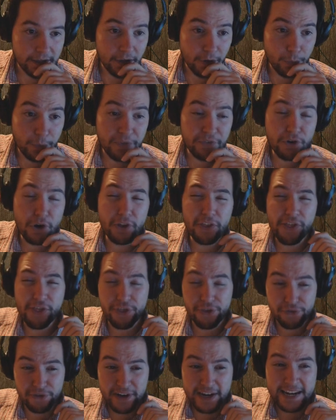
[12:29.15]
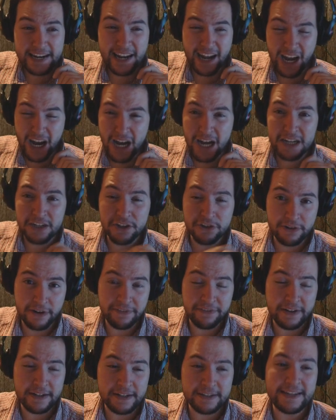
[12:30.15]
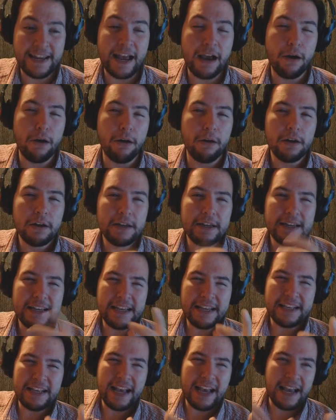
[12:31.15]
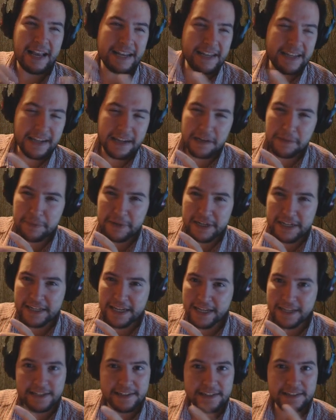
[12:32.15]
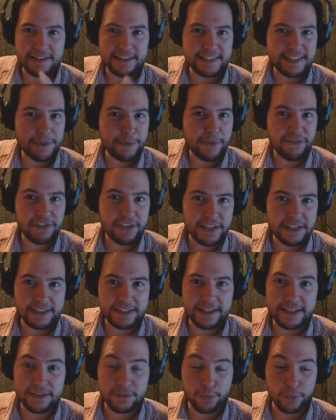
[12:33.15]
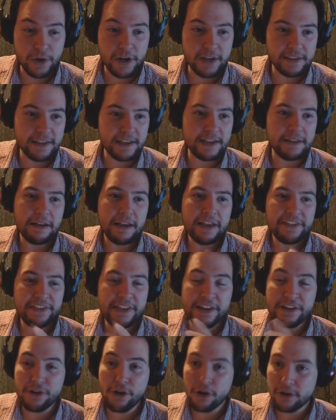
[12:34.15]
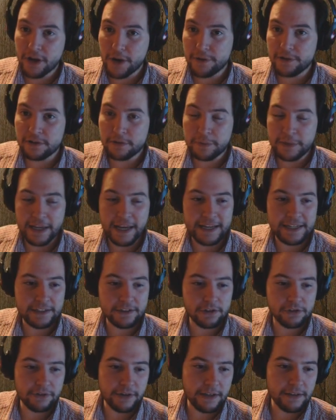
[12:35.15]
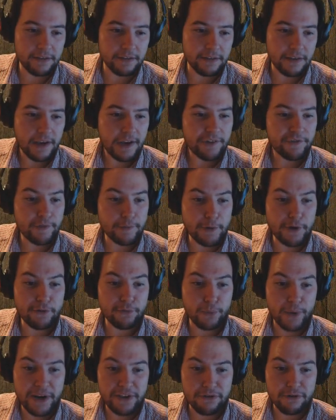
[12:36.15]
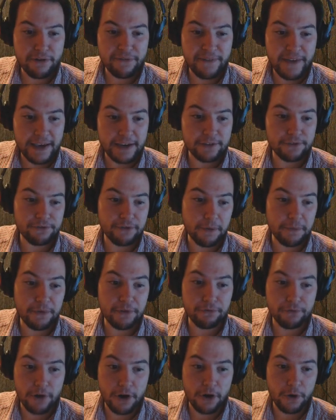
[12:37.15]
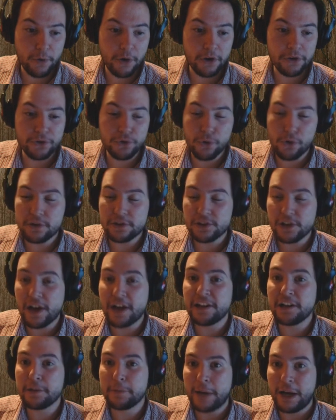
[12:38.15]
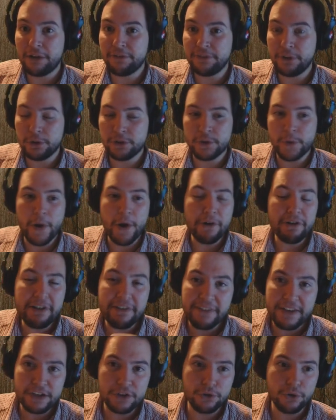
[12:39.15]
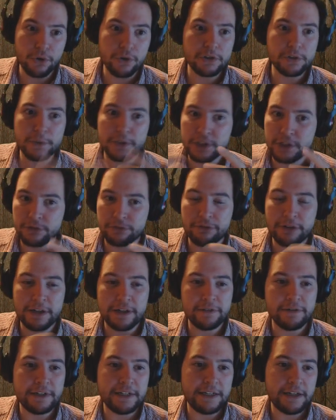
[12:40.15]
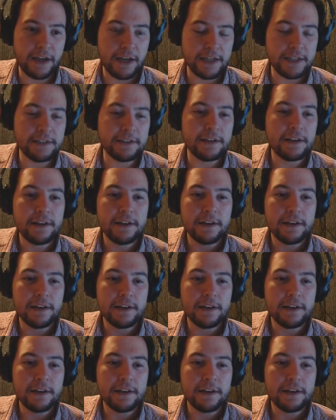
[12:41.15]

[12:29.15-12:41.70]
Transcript: We've got 3 Arch Griffins. Now, a little bit of testing to see whether this is worth it. They're not going to be 8 strength. Remove weather effects from the row on your side of the battlefield. So it only affects yours, which is really, really nice.